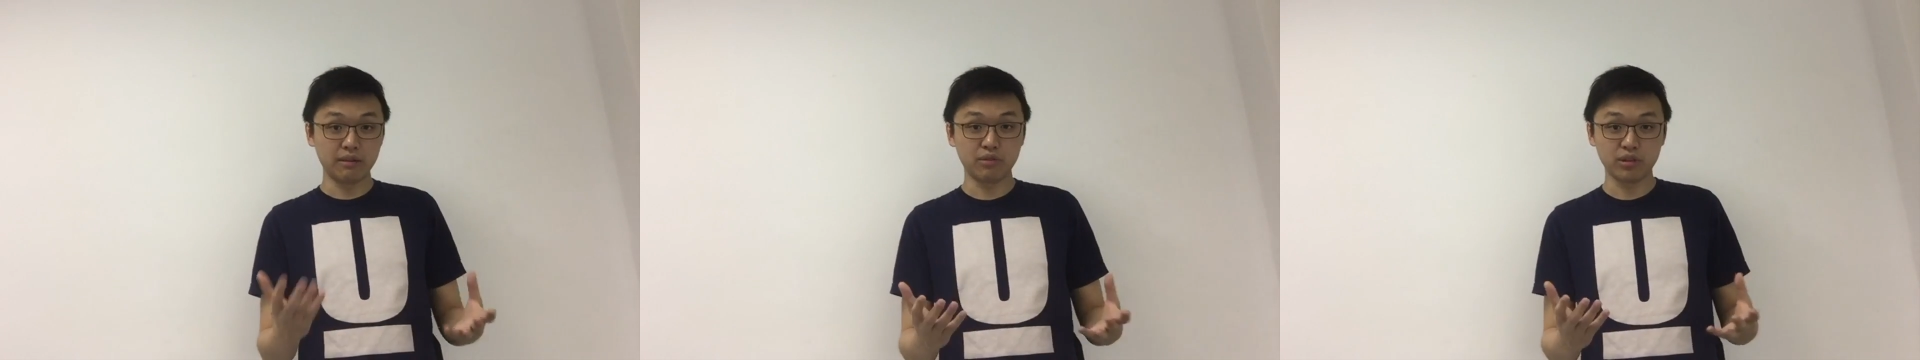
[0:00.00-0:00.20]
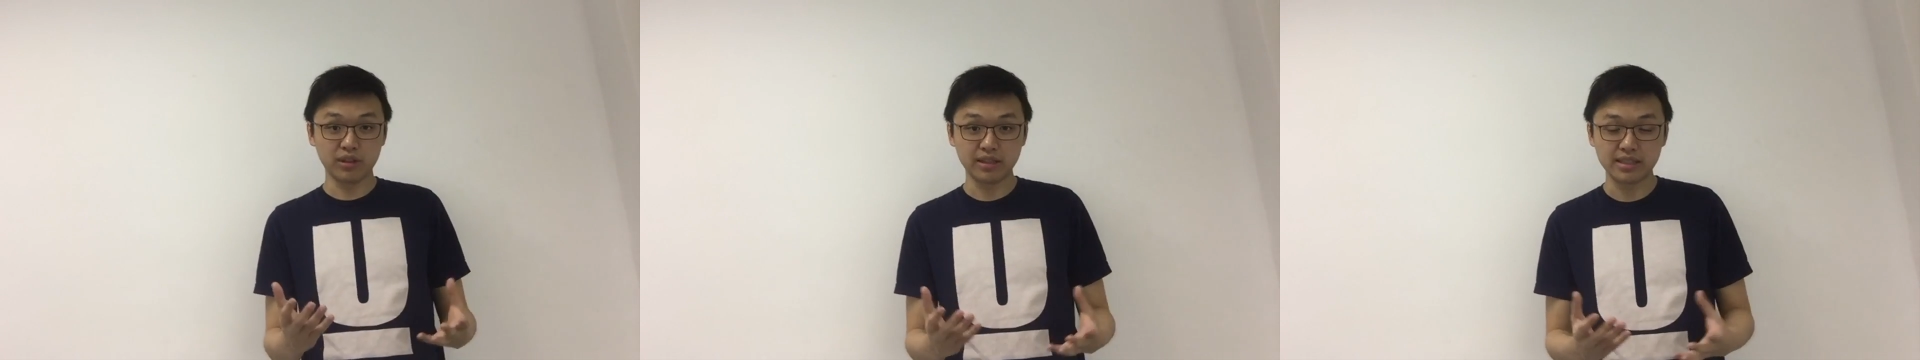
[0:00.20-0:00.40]

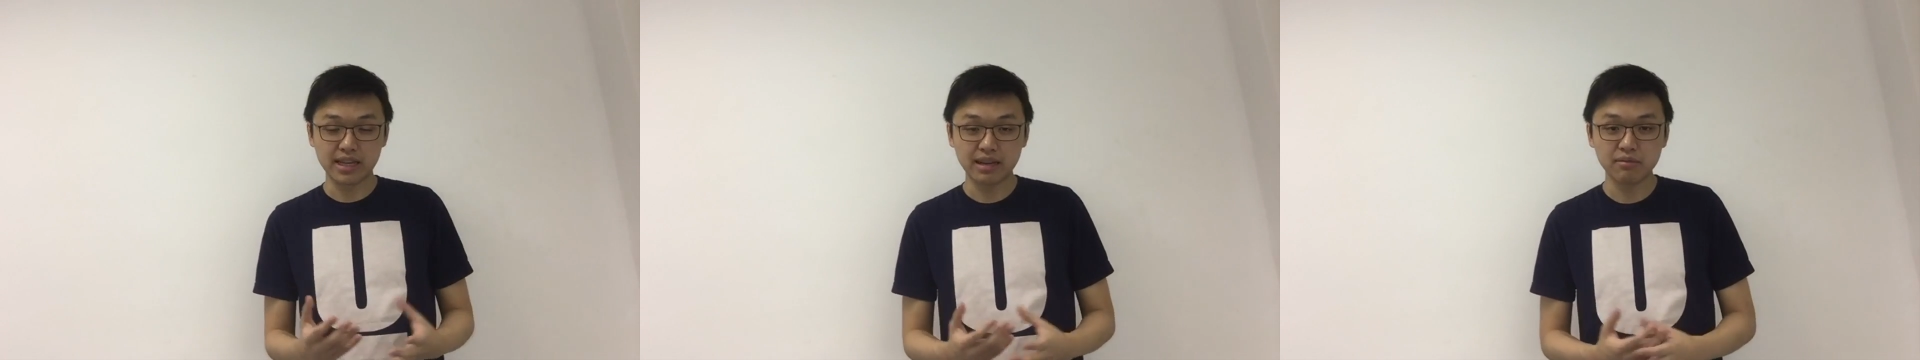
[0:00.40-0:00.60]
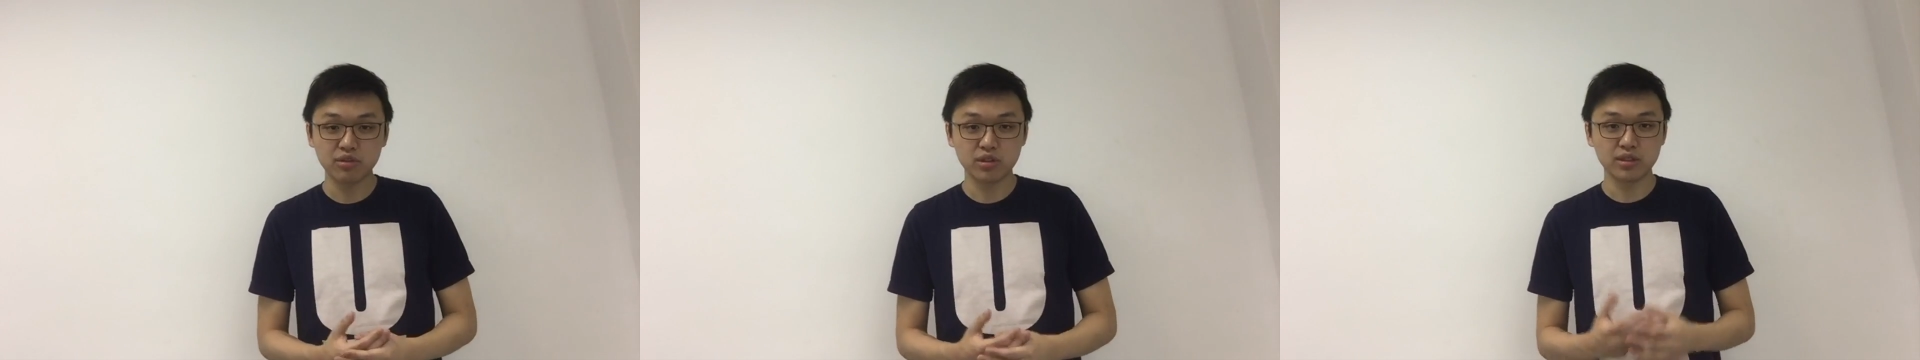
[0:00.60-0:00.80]
for the
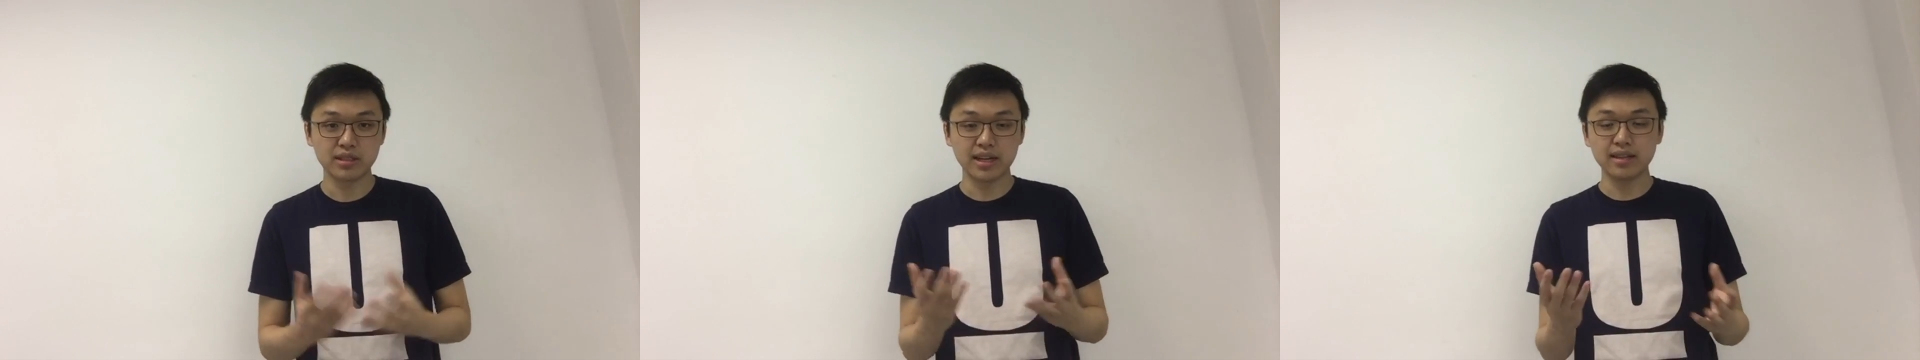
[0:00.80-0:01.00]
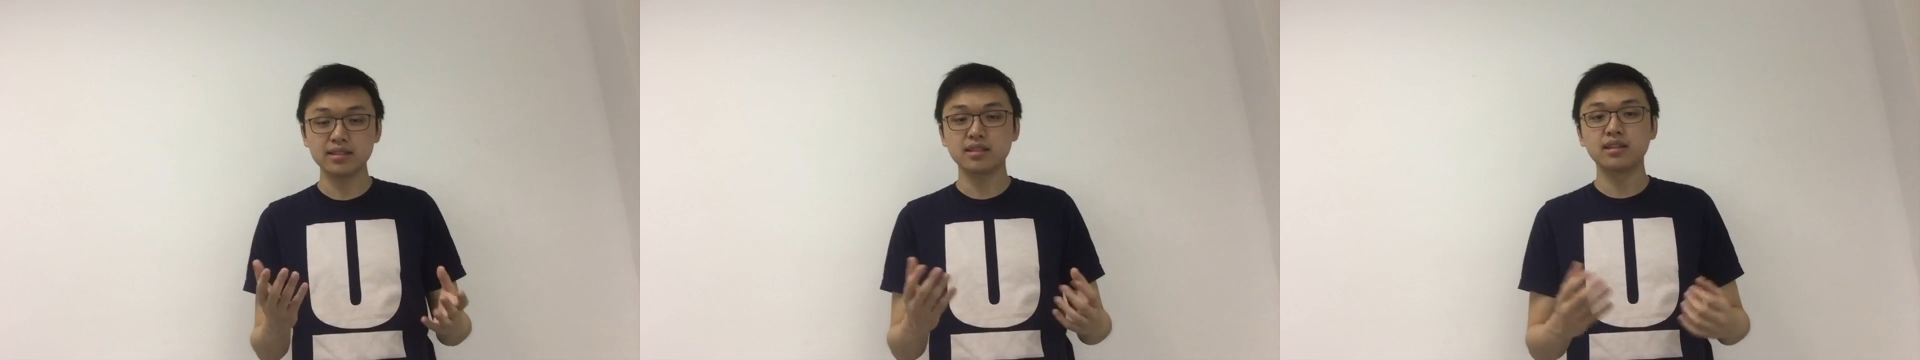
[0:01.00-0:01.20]
exam, for the
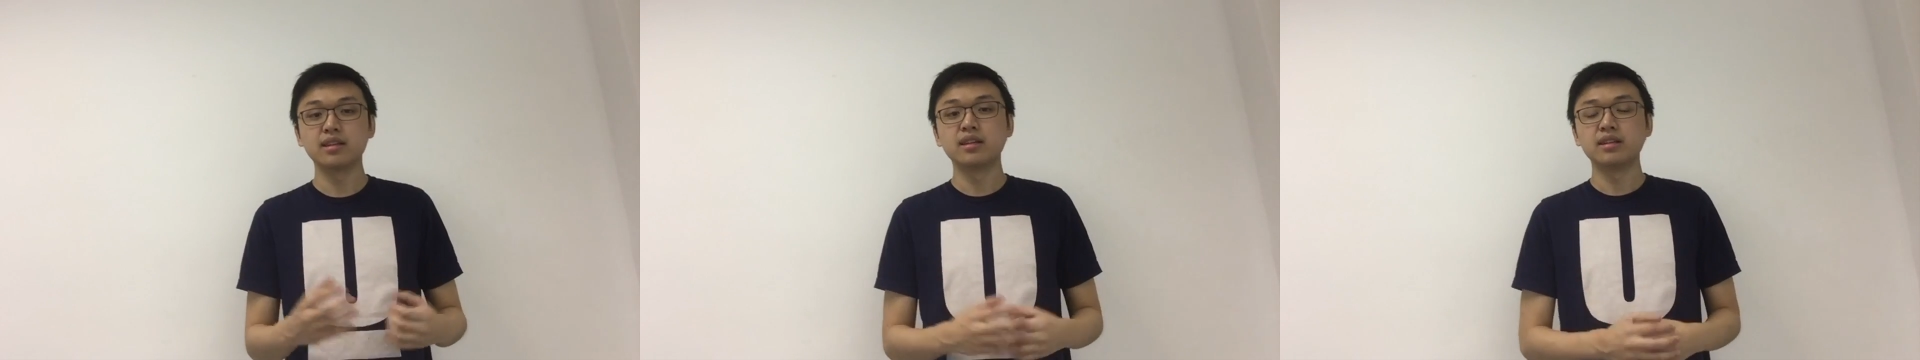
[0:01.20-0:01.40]
test.